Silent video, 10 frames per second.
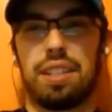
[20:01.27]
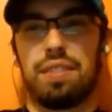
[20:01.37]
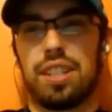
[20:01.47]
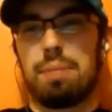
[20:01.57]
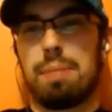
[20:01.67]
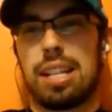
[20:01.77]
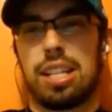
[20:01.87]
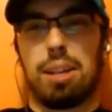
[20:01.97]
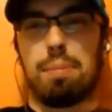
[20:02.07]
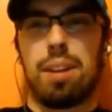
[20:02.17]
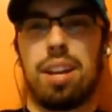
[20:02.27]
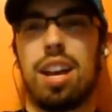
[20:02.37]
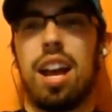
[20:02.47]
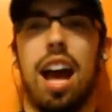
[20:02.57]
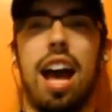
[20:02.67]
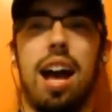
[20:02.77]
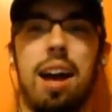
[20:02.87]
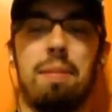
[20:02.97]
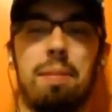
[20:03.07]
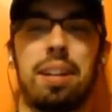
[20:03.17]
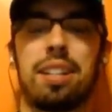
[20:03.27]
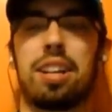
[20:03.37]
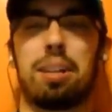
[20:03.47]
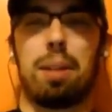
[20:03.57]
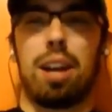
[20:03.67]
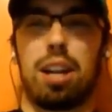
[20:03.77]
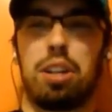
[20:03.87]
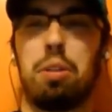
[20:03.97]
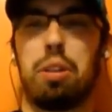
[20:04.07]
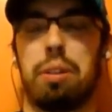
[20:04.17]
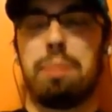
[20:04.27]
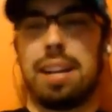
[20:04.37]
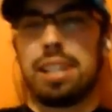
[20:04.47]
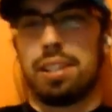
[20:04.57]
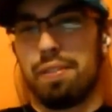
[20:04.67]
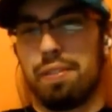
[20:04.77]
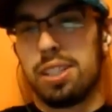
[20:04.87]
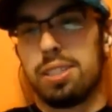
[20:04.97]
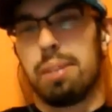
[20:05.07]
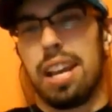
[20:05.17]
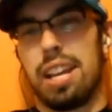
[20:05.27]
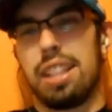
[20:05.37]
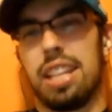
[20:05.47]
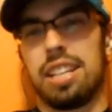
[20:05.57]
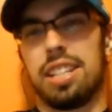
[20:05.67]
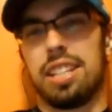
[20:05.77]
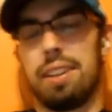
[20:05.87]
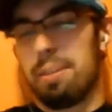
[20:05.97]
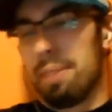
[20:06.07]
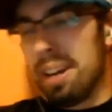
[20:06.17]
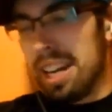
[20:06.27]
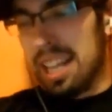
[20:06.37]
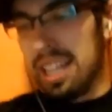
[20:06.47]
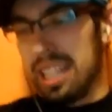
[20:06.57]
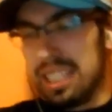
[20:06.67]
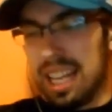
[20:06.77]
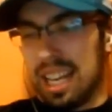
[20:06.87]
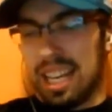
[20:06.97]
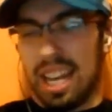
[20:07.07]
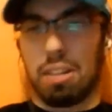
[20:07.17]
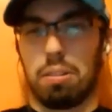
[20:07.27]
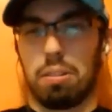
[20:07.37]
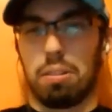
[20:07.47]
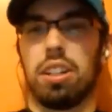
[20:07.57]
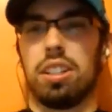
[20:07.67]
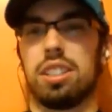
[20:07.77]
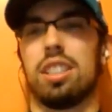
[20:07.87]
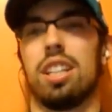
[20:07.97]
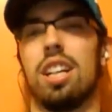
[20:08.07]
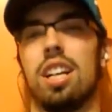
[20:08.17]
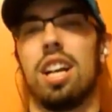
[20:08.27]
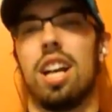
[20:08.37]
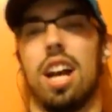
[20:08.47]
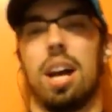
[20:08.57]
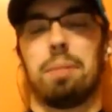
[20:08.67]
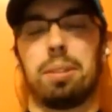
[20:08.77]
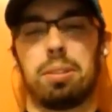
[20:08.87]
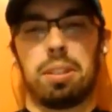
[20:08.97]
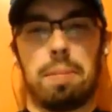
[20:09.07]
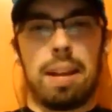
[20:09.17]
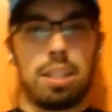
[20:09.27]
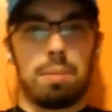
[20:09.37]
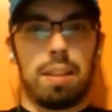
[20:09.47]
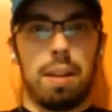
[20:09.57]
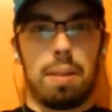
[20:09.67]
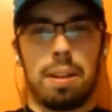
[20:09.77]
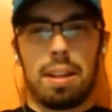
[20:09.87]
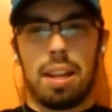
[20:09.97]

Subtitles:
Division matchup. I'm going to talk about our 2-3 matchup first. We had the Ontario Reign and the San Diego Gulls. This was a matchup that we